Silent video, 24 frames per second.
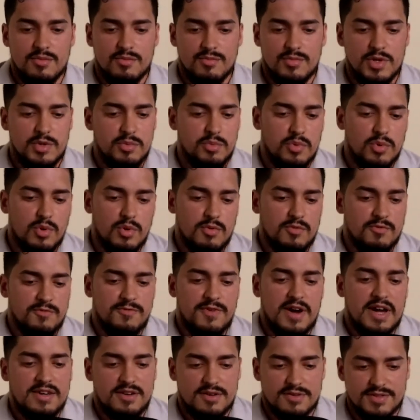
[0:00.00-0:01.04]
we won't
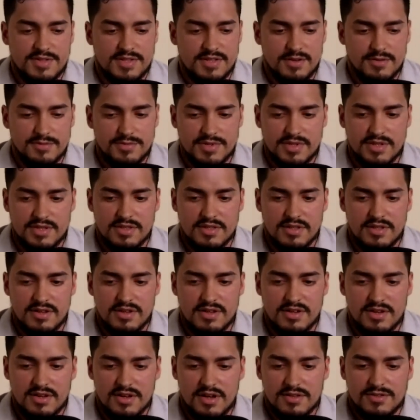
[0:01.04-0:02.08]
find ourselves in
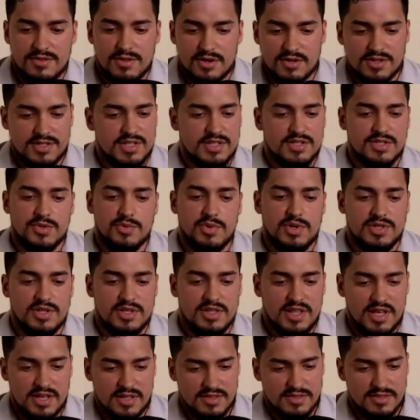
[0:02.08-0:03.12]
a, a dark
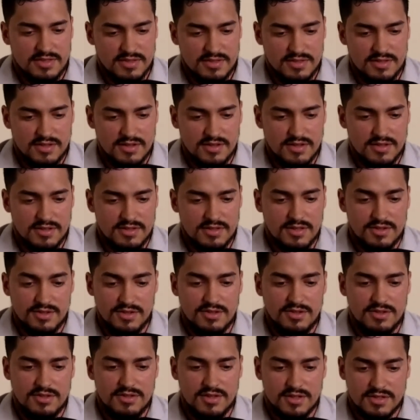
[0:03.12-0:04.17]
situation like the,
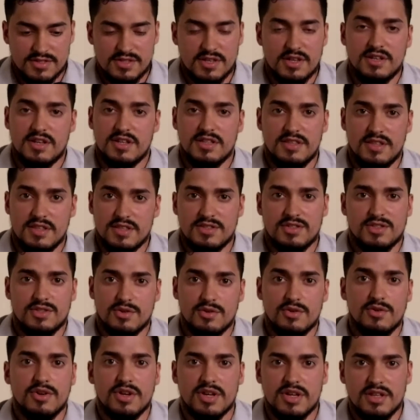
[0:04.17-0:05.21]
the, the son in this
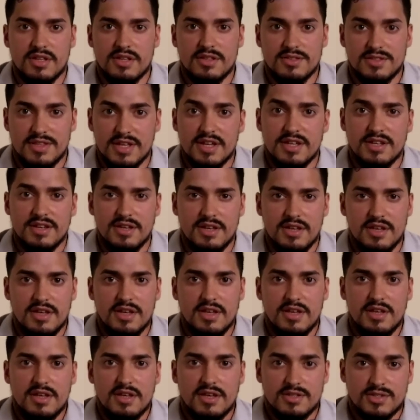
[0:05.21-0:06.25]
story did,
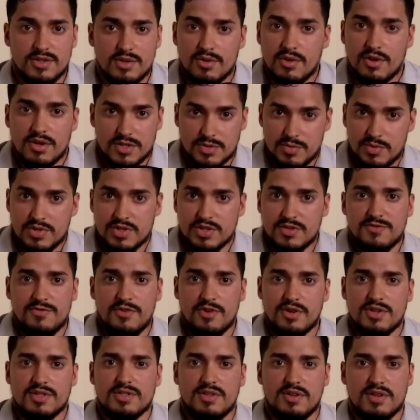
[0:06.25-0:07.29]
so long as we just
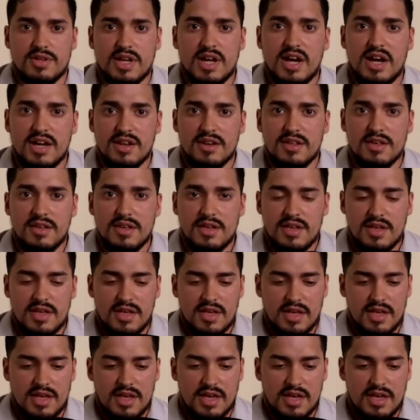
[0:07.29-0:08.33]
focus on God.
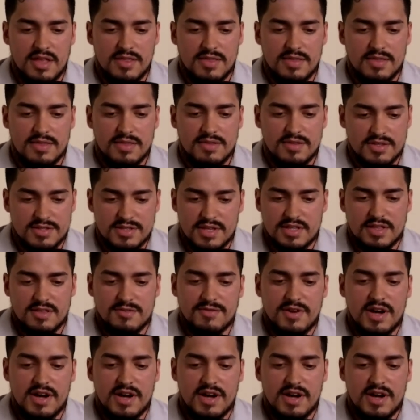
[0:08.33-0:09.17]
And just like the